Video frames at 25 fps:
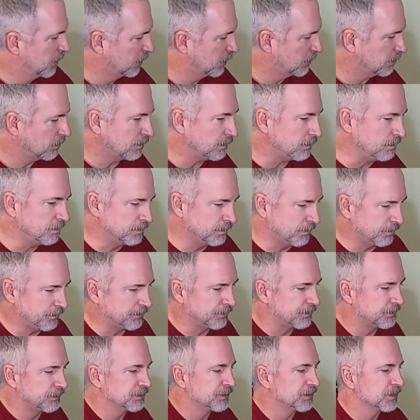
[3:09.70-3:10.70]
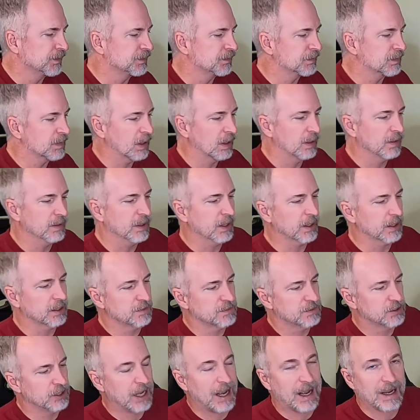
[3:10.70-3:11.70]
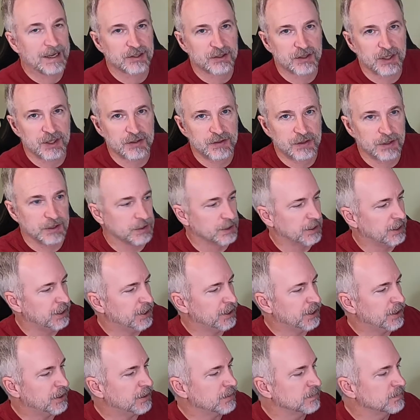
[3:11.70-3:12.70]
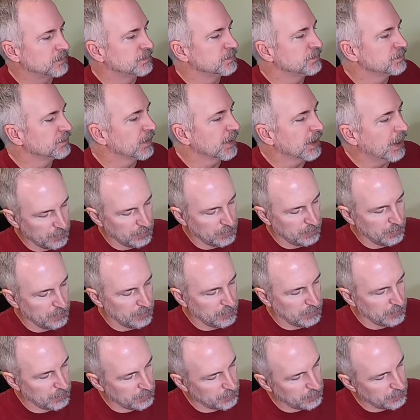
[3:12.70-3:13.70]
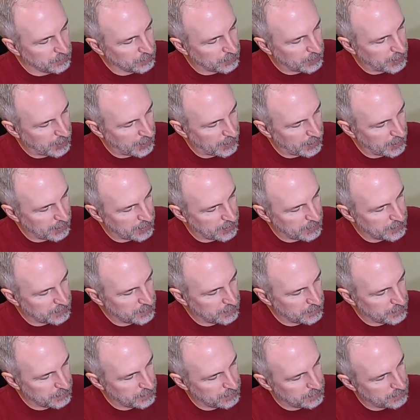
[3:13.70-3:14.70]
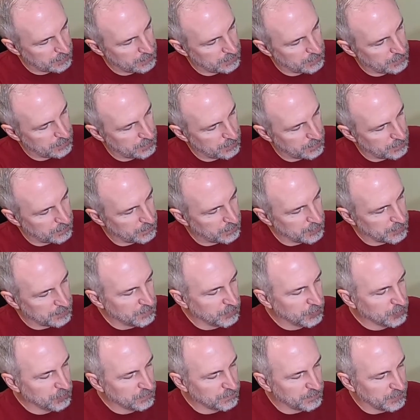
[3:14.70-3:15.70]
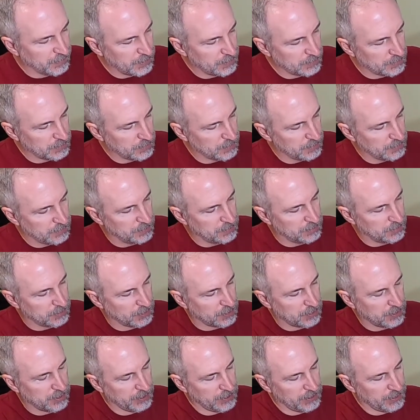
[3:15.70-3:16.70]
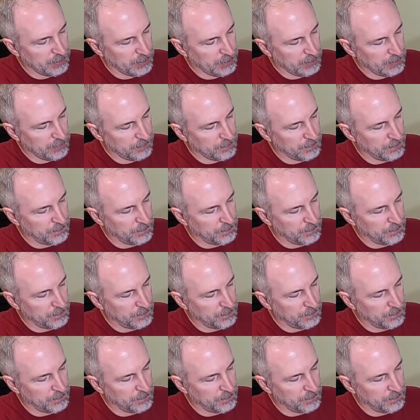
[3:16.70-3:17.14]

That gives you access into here. You can remove it to clean it,